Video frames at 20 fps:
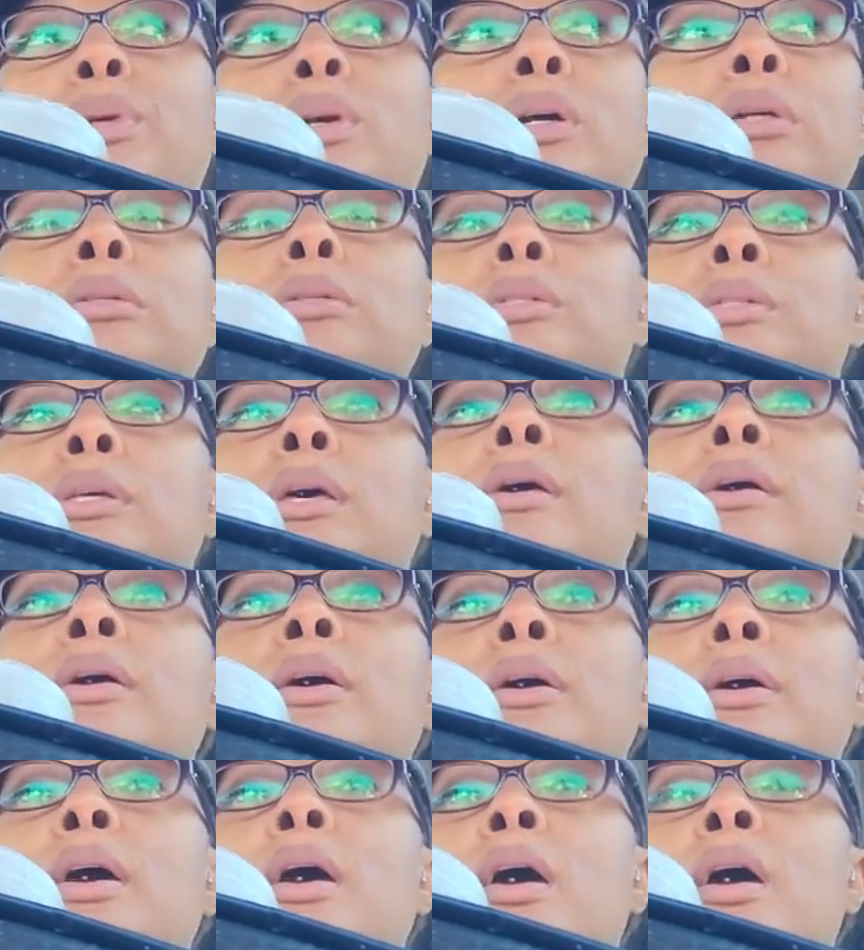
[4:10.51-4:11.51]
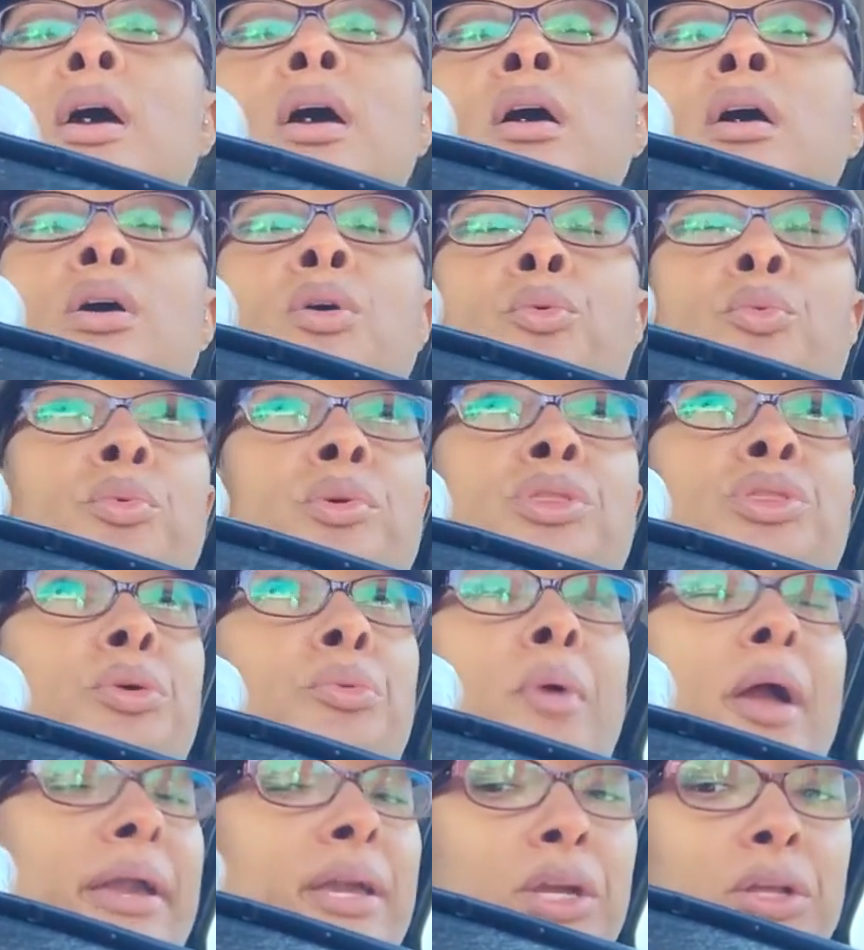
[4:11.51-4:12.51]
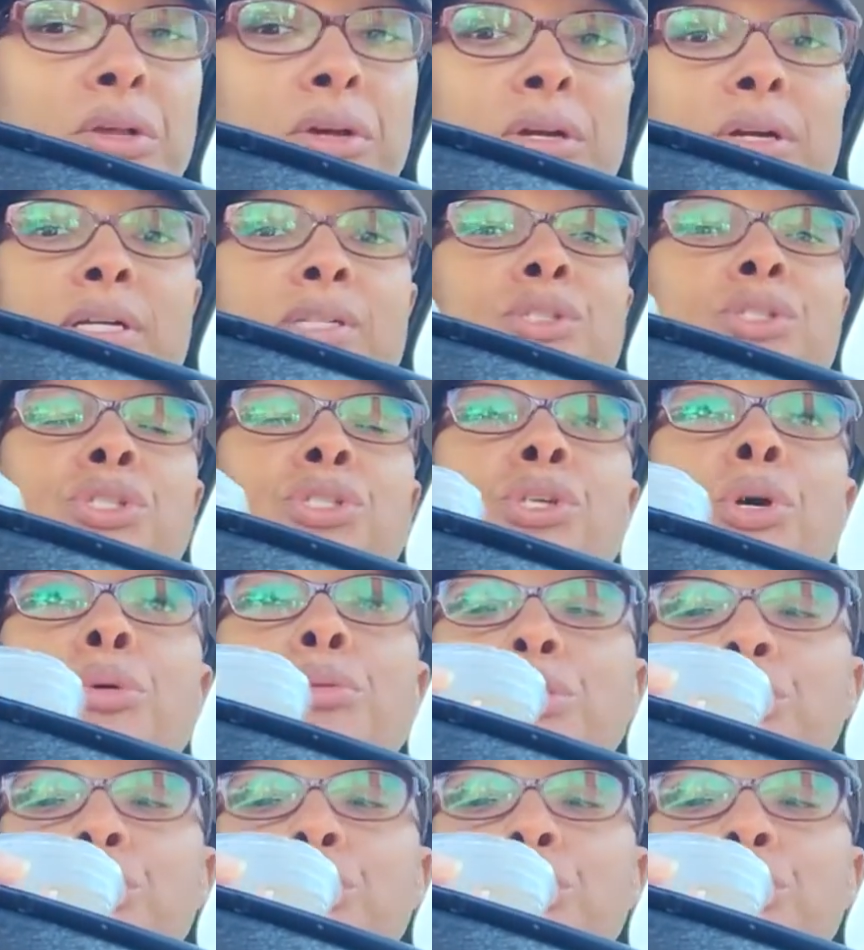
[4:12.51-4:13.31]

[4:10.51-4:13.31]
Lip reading: because with the regular, it's so